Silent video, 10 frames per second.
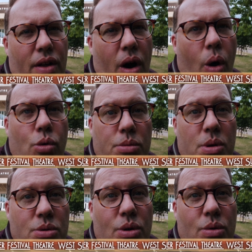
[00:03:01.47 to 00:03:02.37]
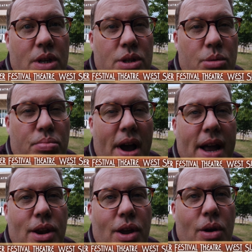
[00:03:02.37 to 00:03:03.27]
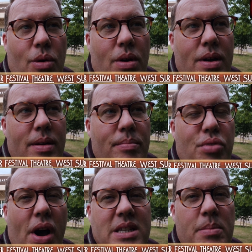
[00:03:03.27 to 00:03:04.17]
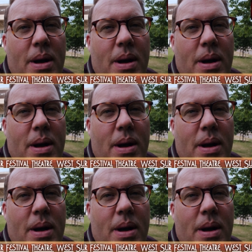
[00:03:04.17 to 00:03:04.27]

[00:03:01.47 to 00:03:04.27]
old musicals into brand new, bright as a